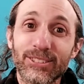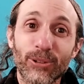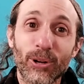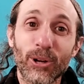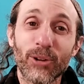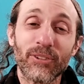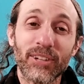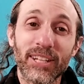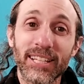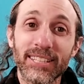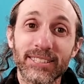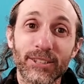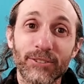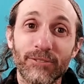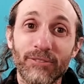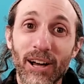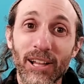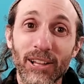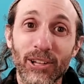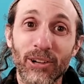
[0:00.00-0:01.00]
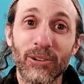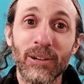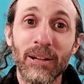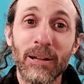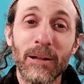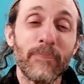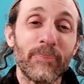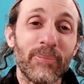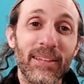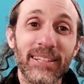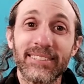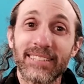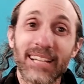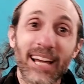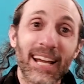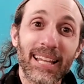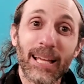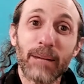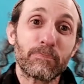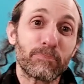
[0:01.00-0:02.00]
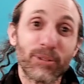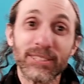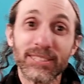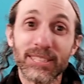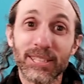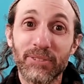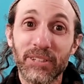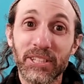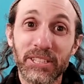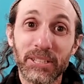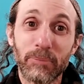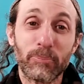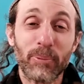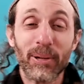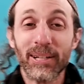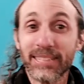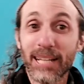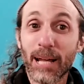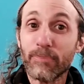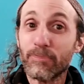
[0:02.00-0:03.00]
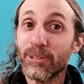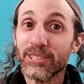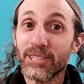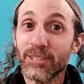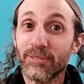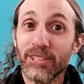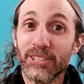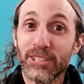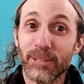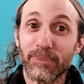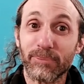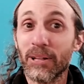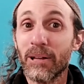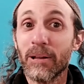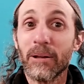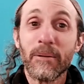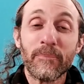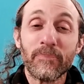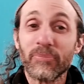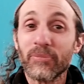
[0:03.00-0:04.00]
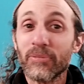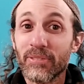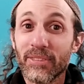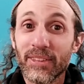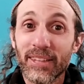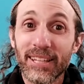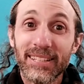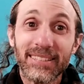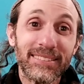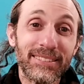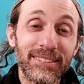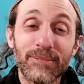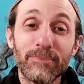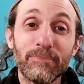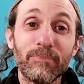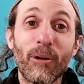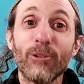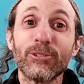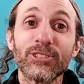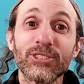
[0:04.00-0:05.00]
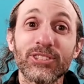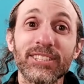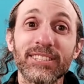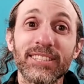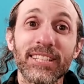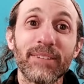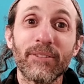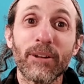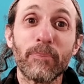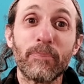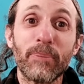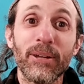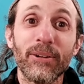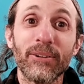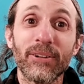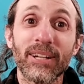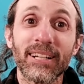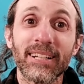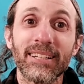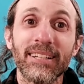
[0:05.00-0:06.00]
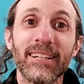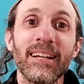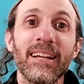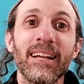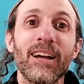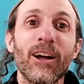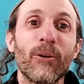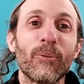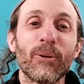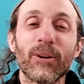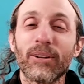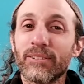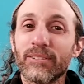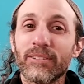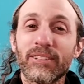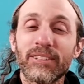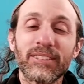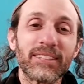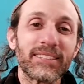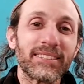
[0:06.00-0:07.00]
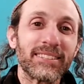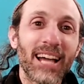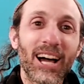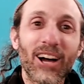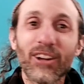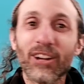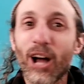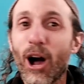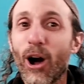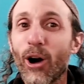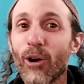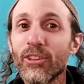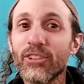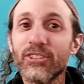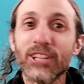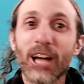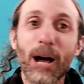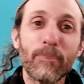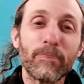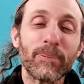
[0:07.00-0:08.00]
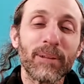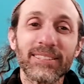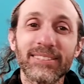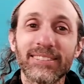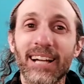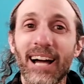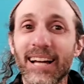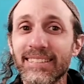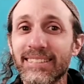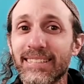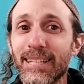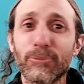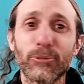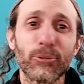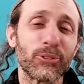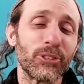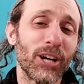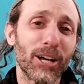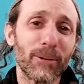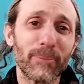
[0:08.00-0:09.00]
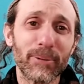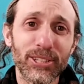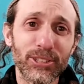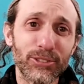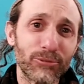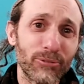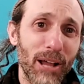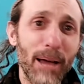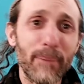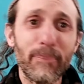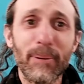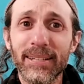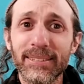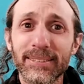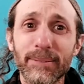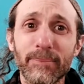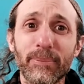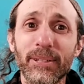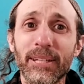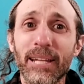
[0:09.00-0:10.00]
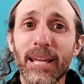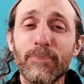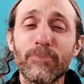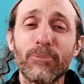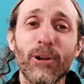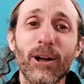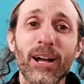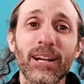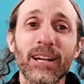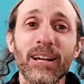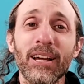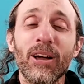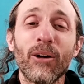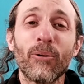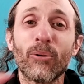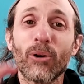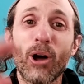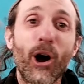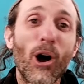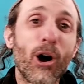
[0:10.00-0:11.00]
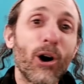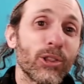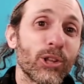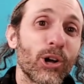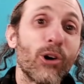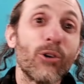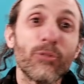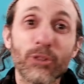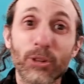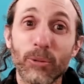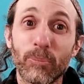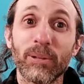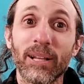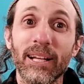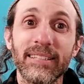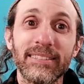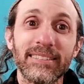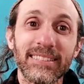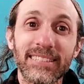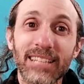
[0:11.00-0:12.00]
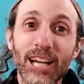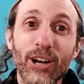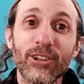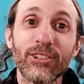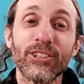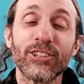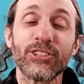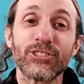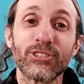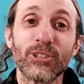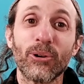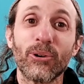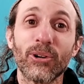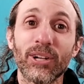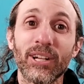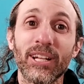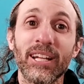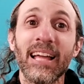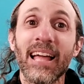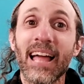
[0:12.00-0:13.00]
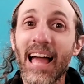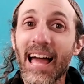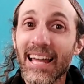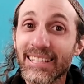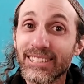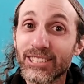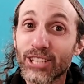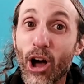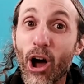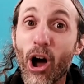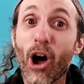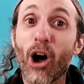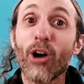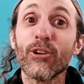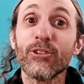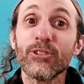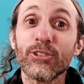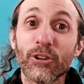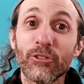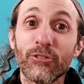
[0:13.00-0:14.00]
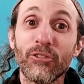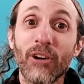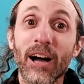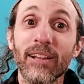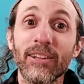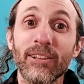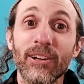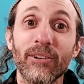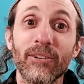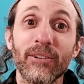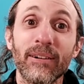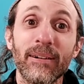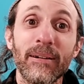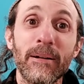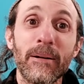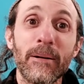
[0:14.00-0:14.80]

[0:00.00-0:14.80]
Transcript: story for kids to follow. It's kind of like Prince of Egypt, but it's not Prince of Egypt. The Moses isn't even appearing. We're telling all these complex concepts. We're talking about these rabbis in Bnei Brak. We're all over the place in telling the story, and it's hard to follow.